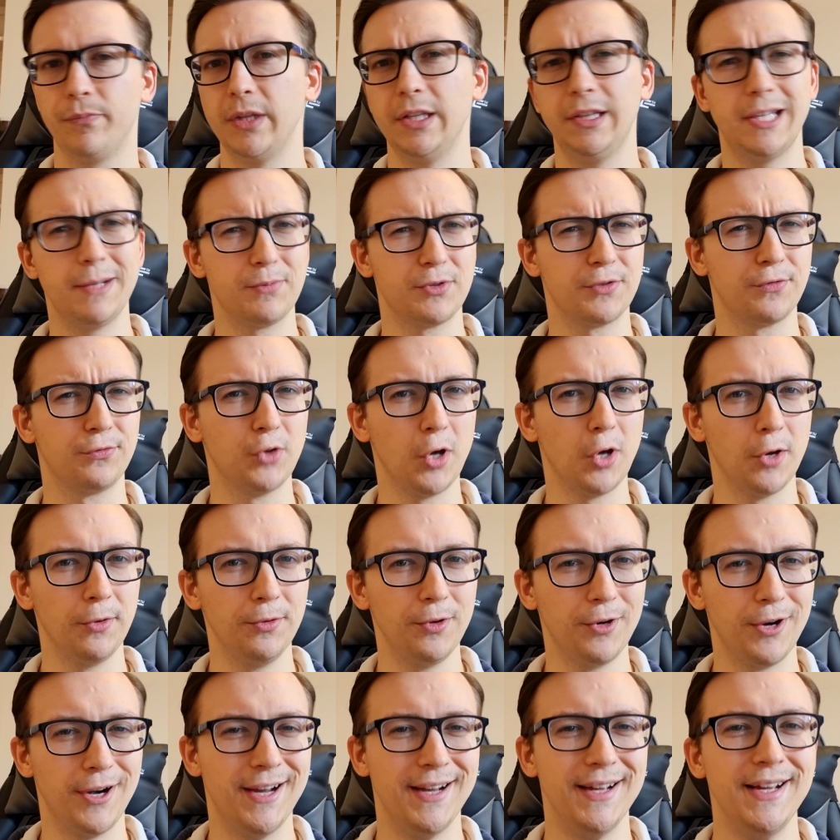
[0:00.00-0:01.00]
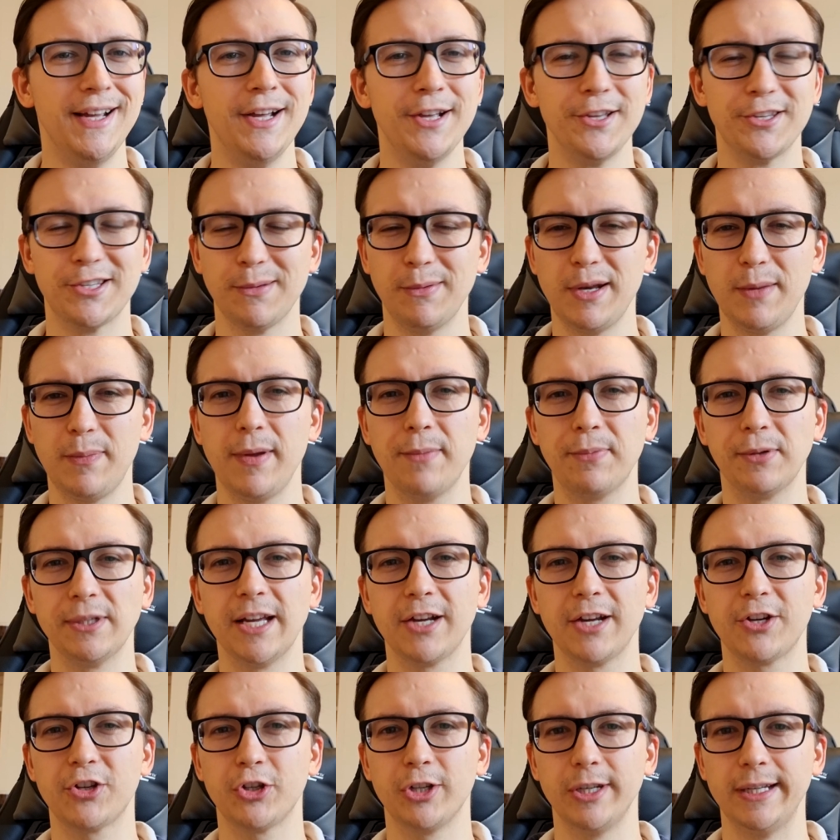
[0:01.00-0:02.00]
In terms of donor, so many people
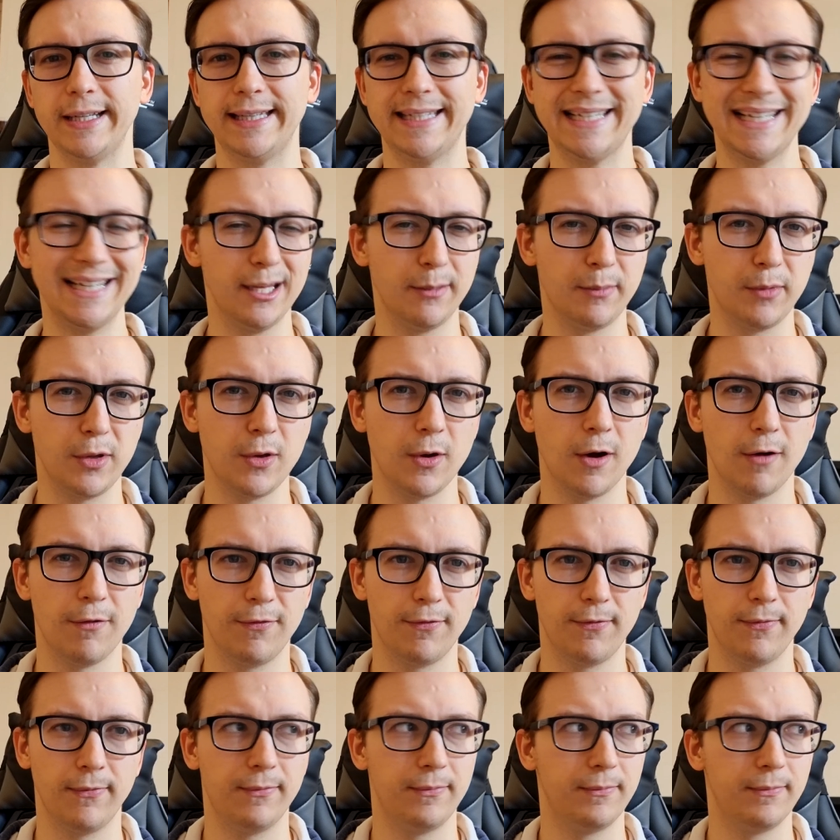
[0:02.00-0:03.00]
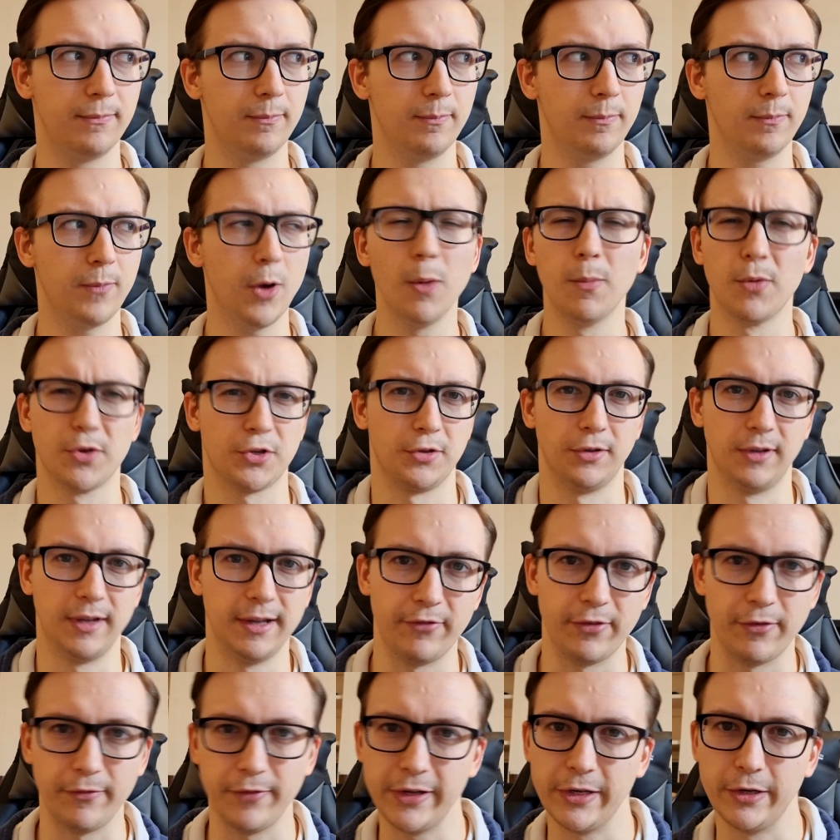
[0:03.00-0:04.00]
actually telling me off almost on
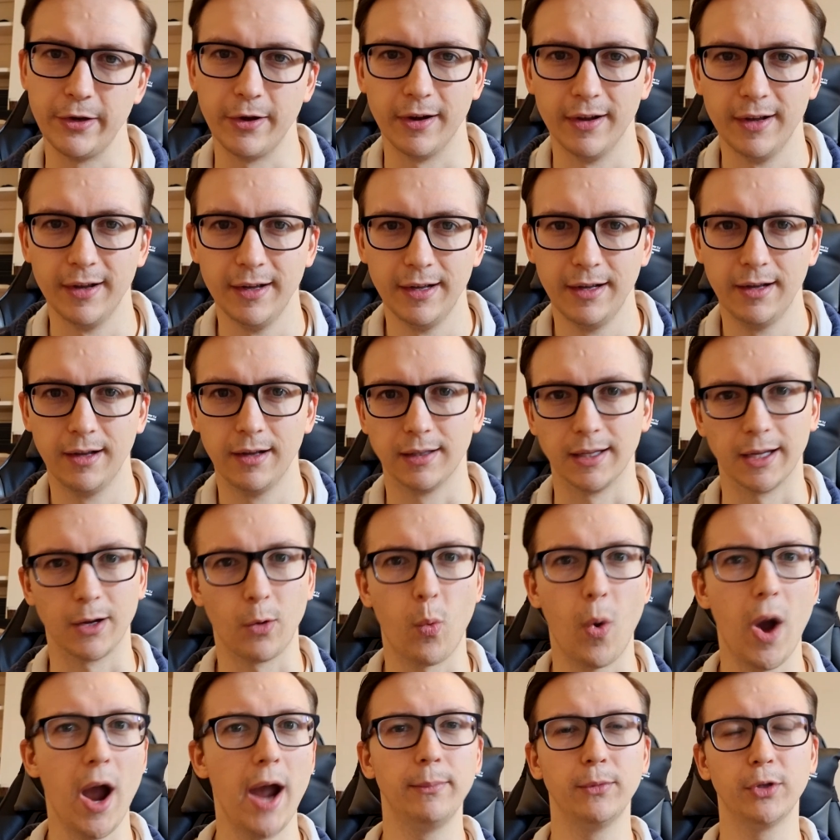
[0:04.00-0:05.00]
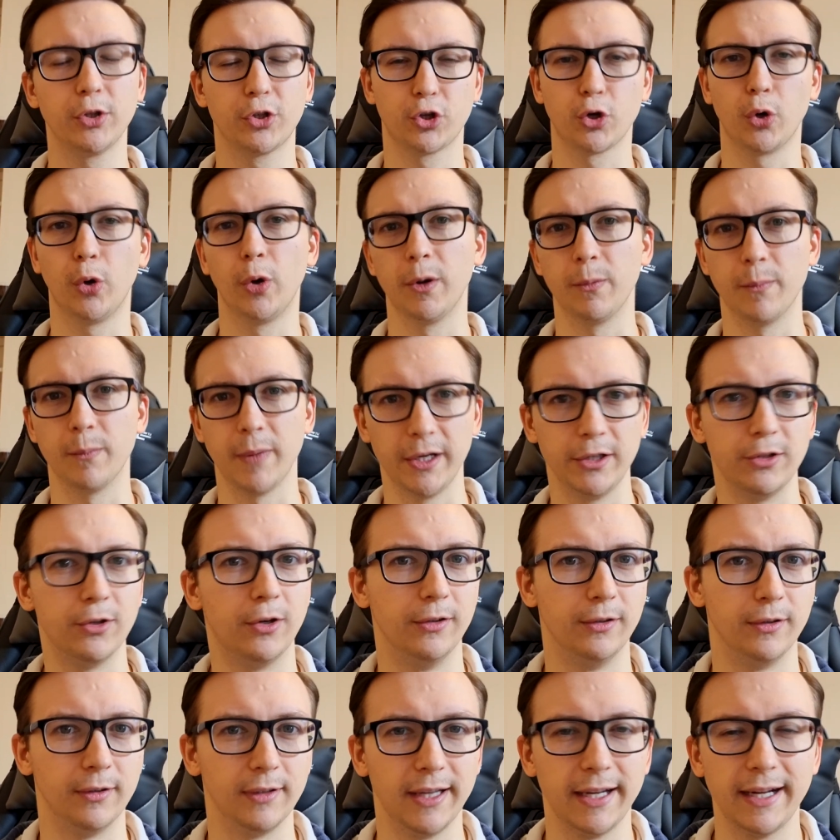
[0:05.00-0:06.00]
every video, why I'm not showing my
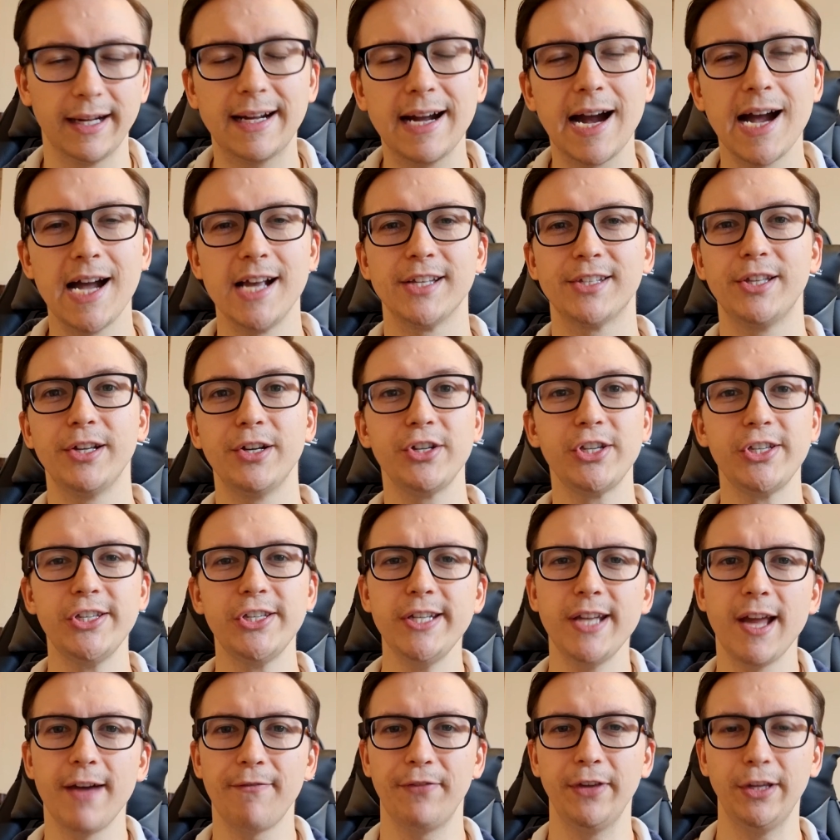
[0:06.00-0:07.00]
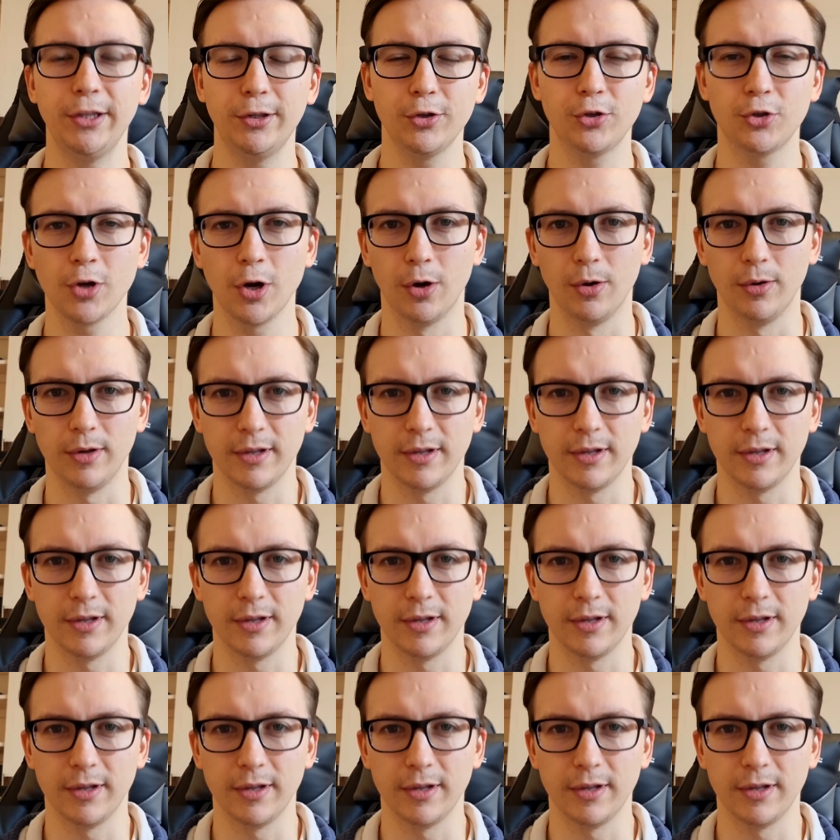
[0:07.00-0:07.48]
donor. Guys, there is nothing to show.